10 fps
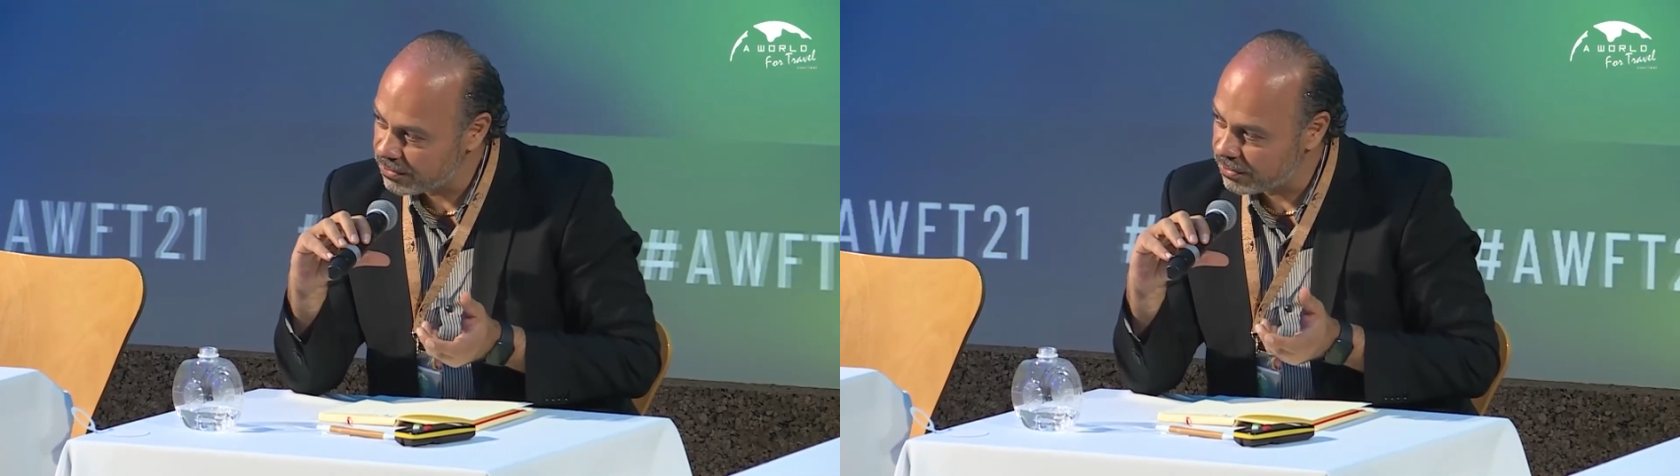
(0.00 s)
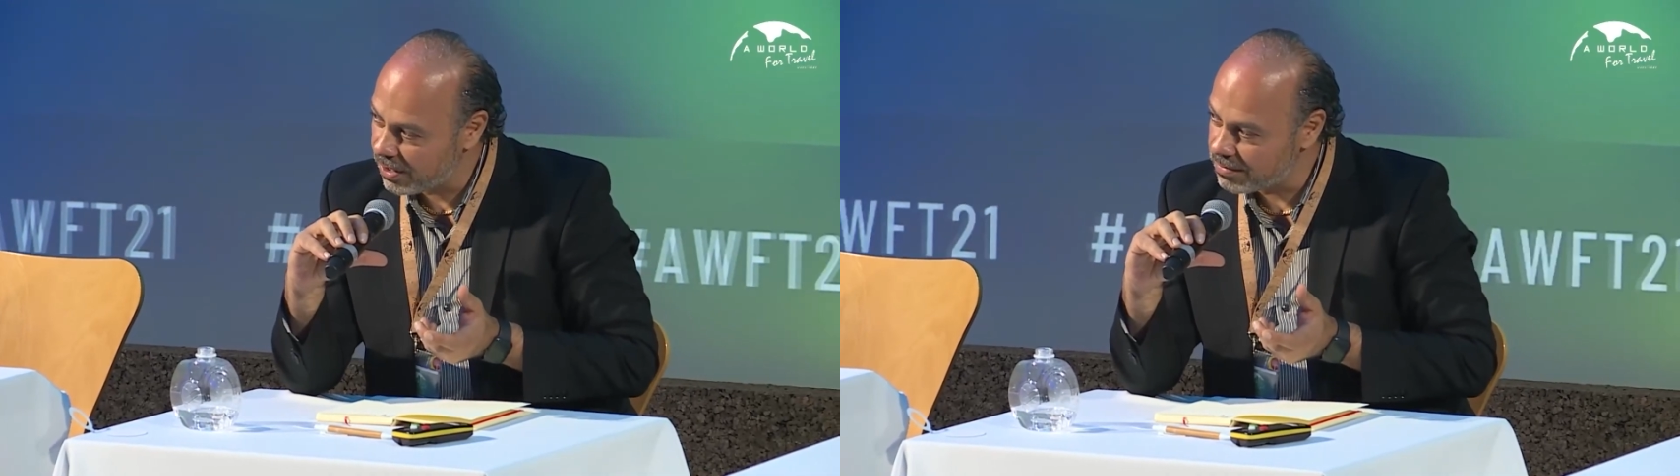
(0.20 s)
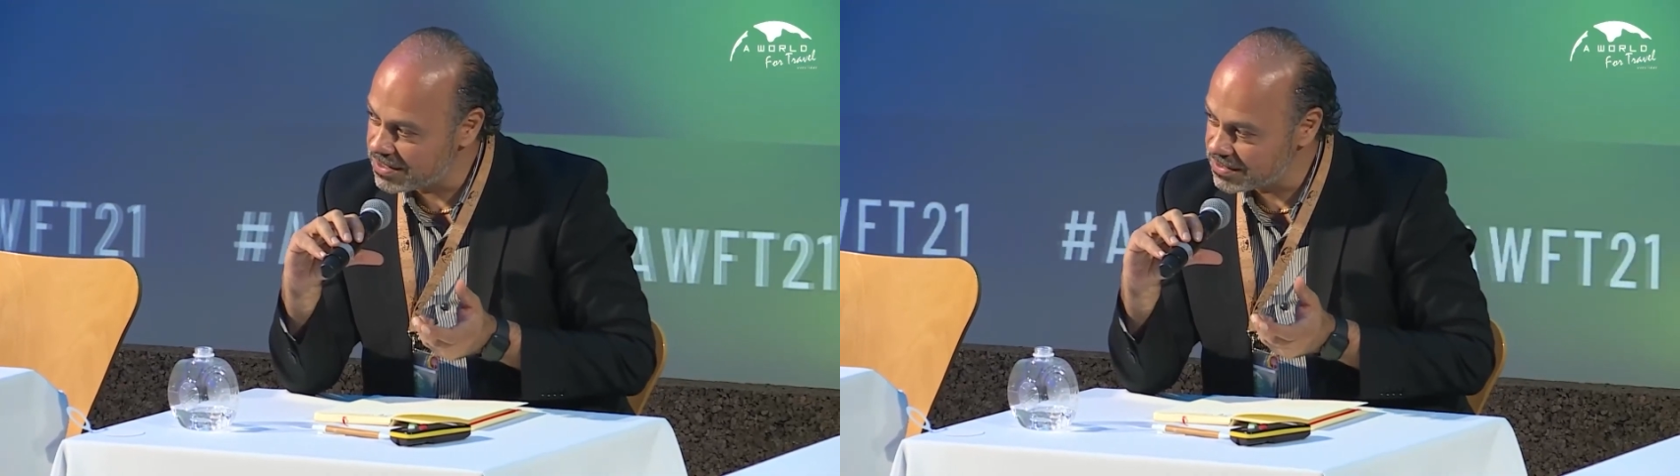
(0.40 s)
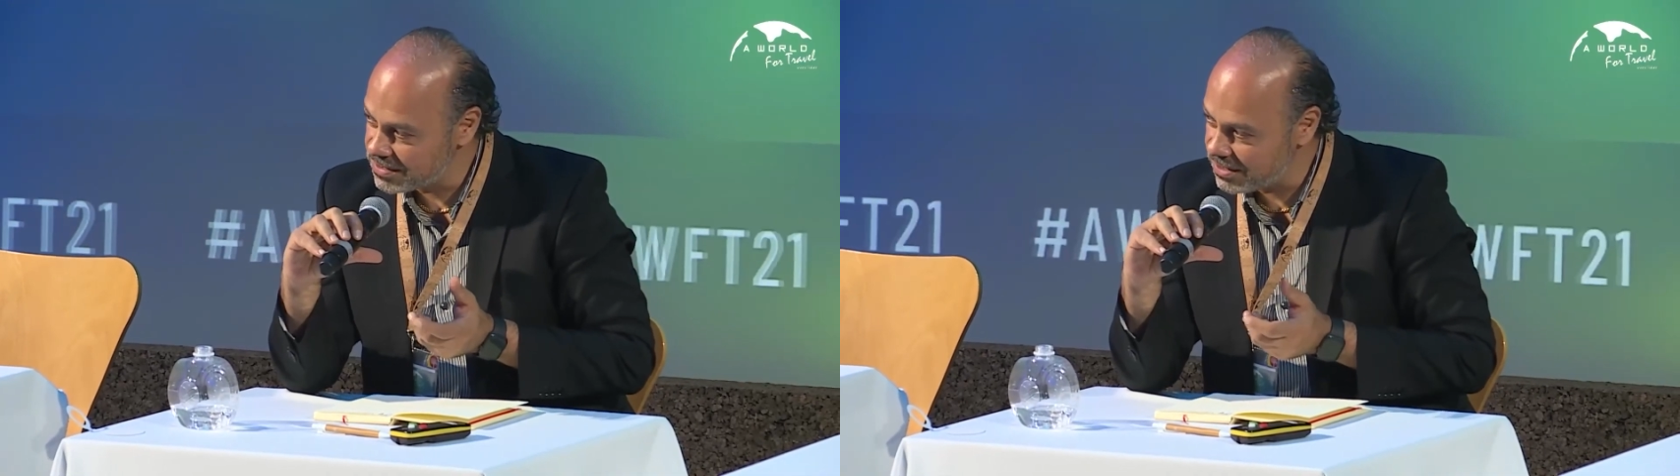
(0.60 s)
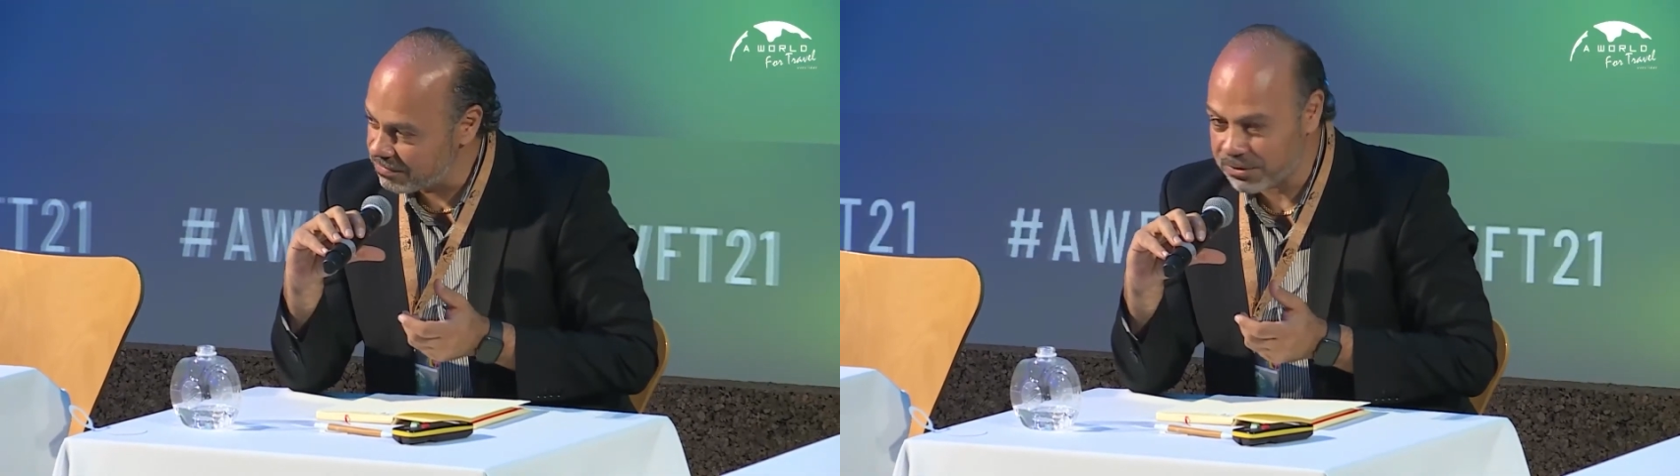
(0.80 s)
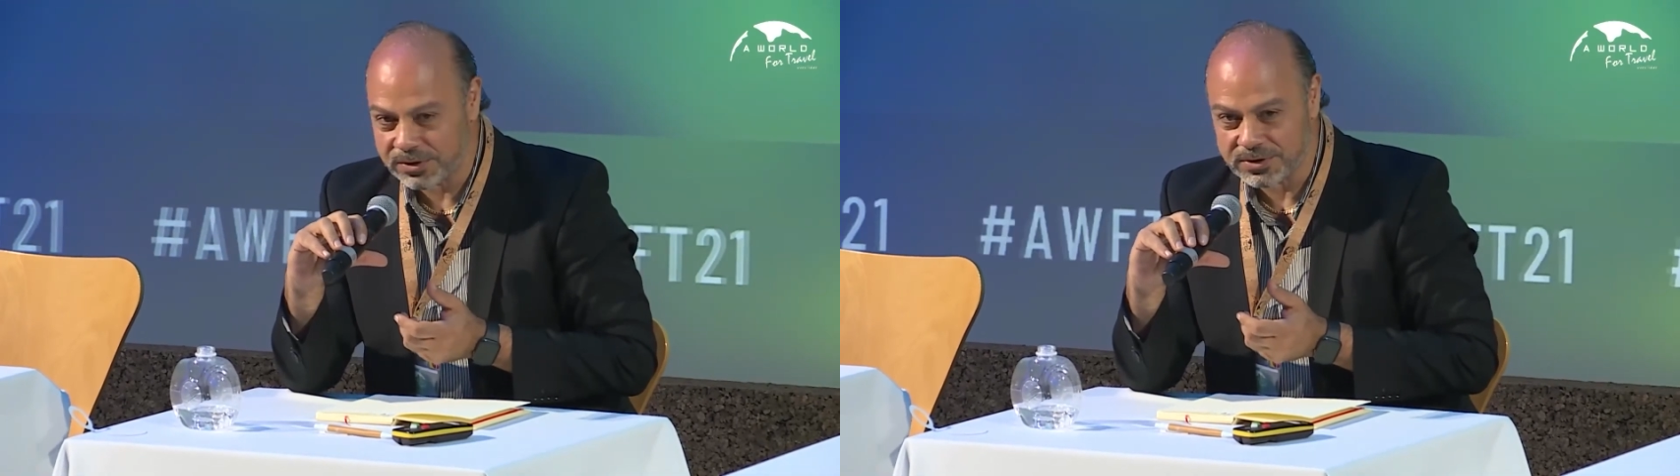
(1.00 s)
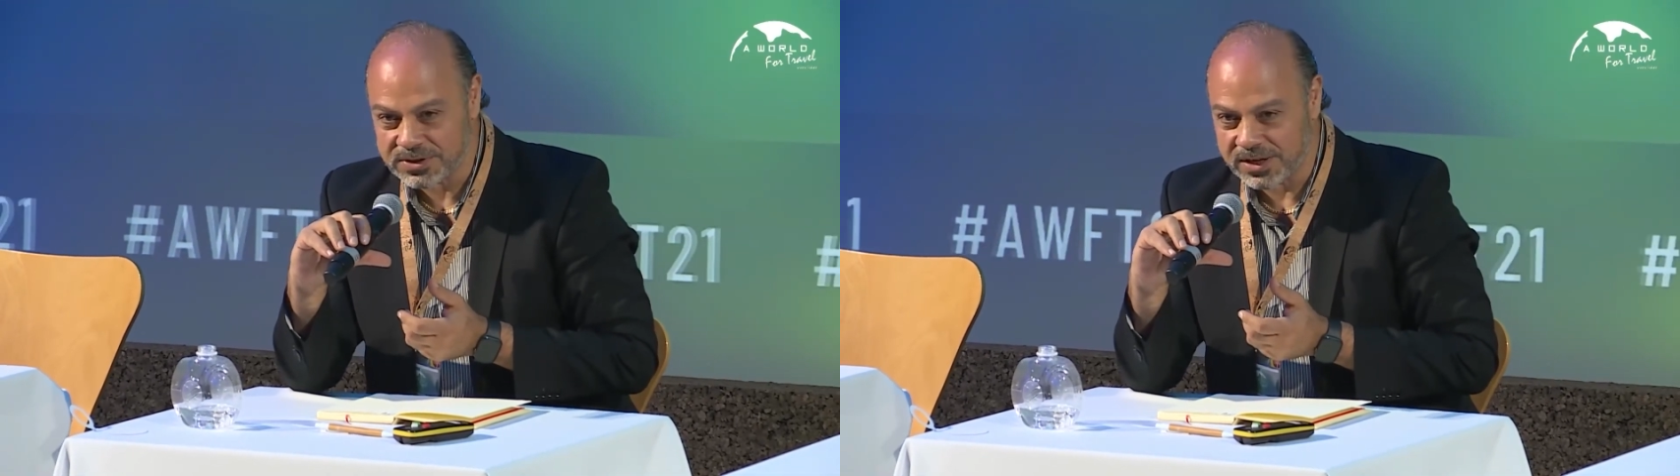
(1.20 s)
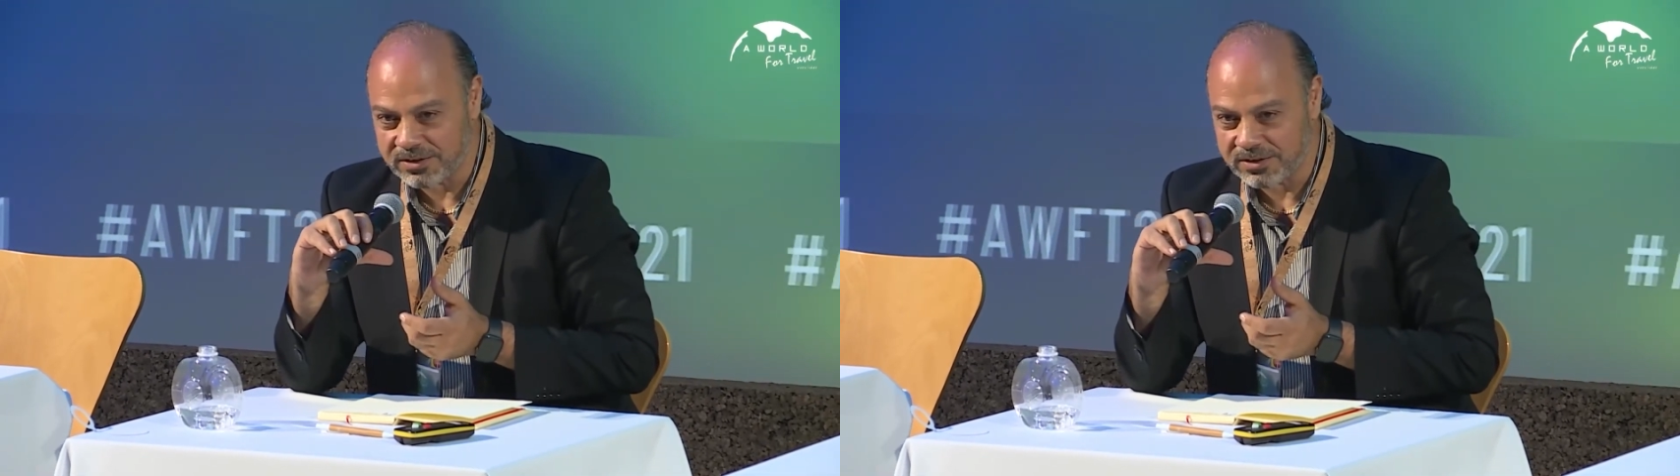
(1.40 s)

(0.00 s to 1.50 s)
come and see for yourself,